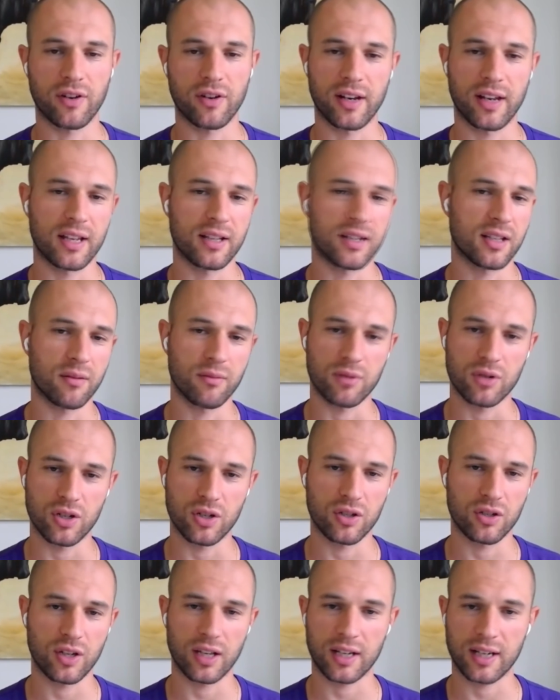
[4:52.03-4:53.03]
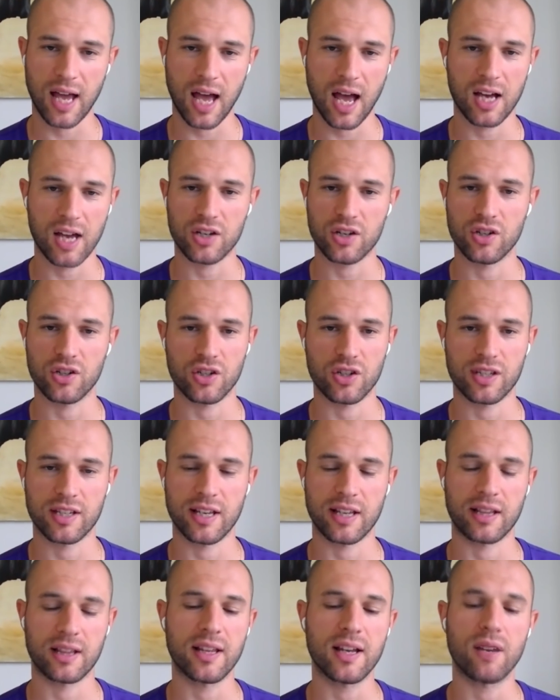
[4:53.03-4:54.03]
to find an ATM machine to get cash and just
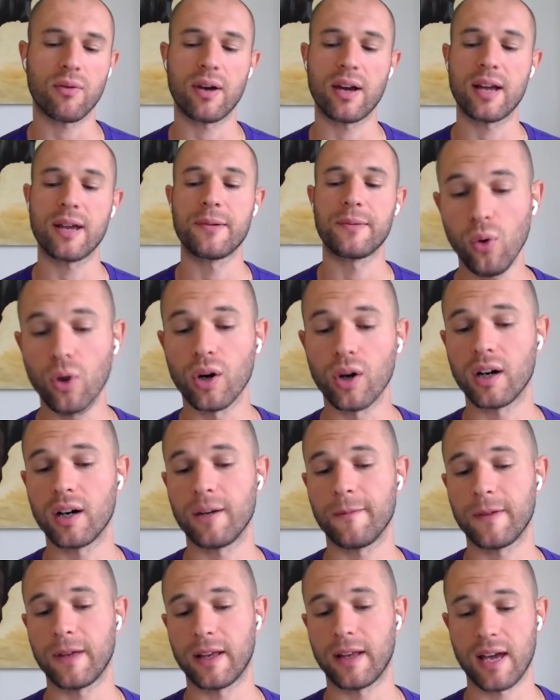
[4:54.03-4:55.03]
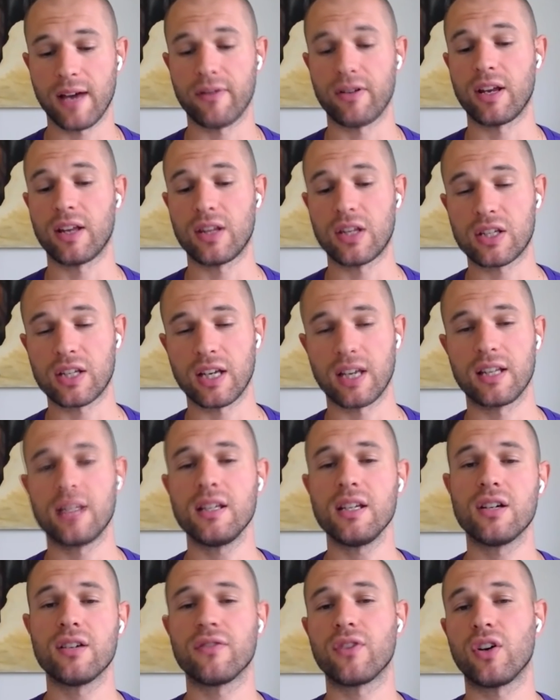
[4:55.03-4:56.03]
settle that way, and Evan had this
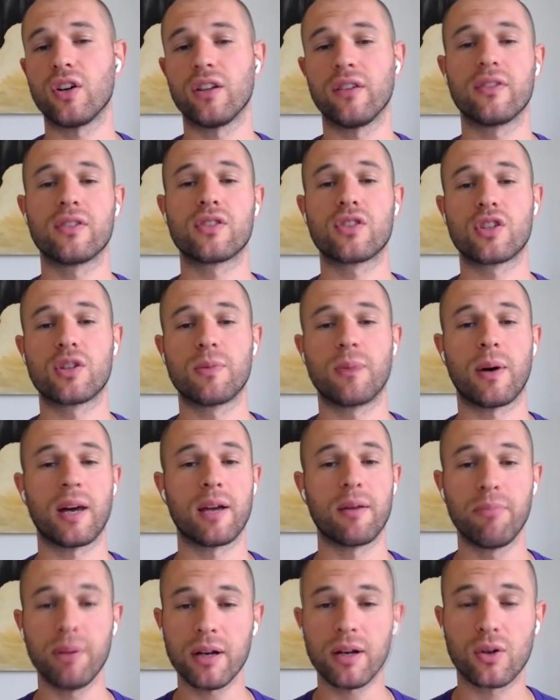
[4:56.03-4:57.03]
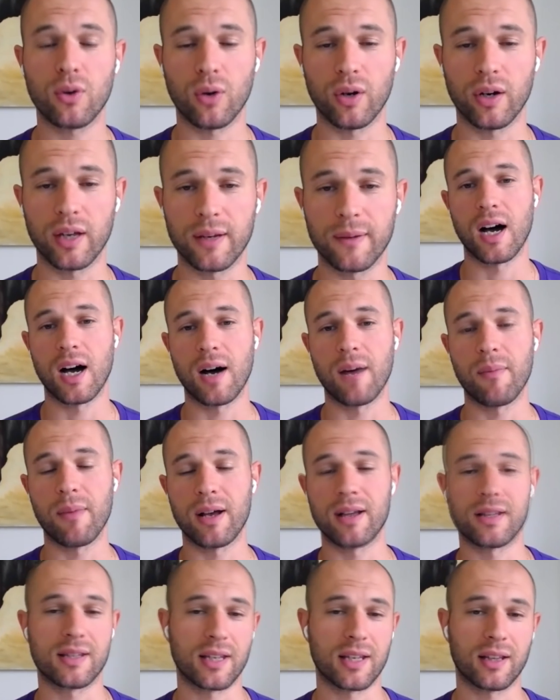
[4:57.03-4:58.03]
idea of all of us just buying Bitcoin
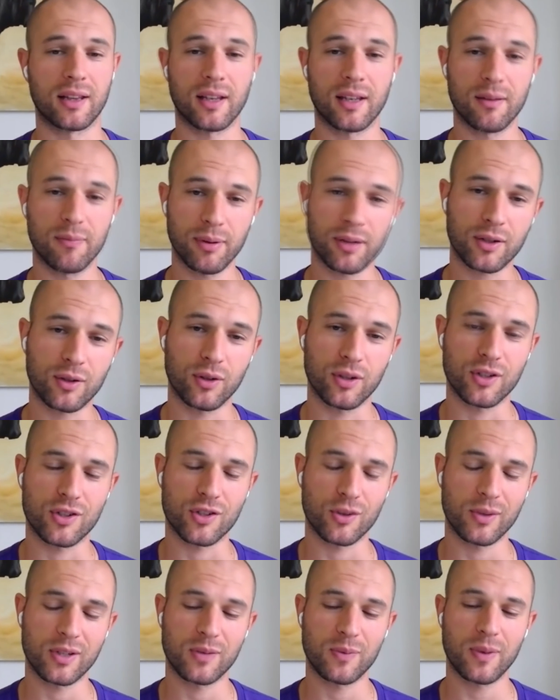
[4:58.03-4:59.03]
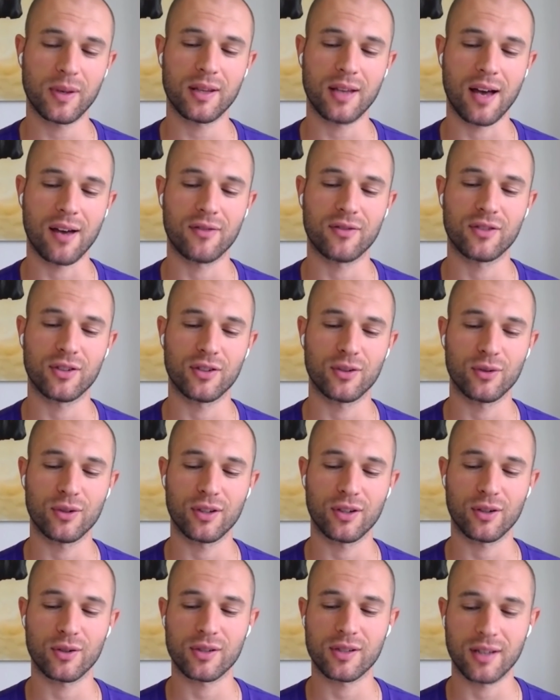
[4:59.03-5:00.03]
and settling in Bitcoin. So we spent the
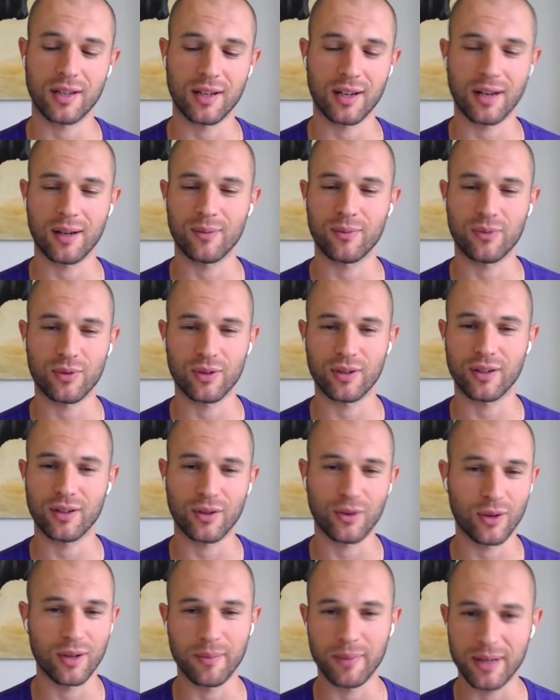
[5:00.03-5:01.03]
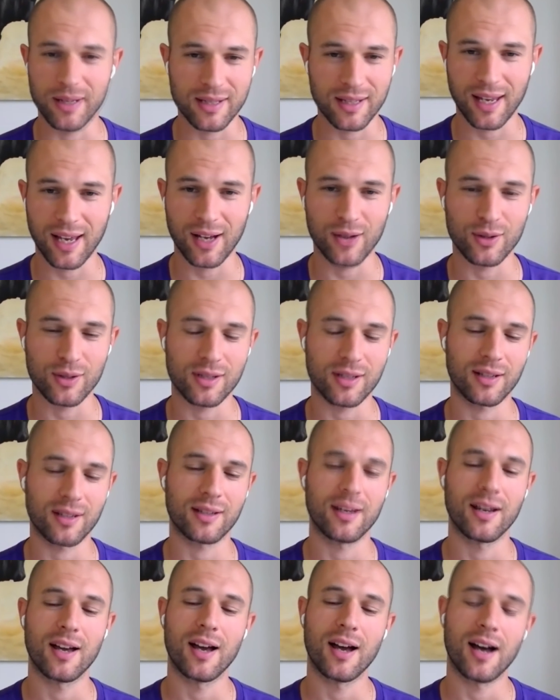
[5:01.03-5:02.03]
afternoon, signing up for Coinbase accounts and